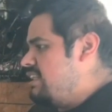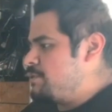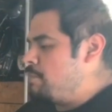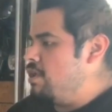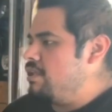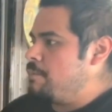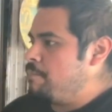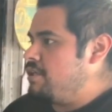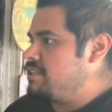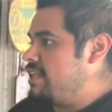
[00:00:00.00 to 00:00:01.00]
small little
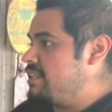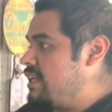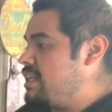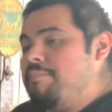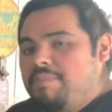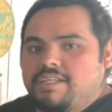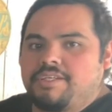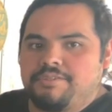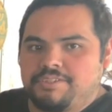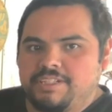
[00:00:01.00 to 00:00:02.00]
parts like that can make a
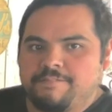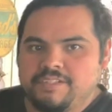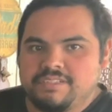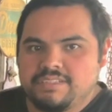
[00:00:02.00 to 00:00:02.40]
huge difference.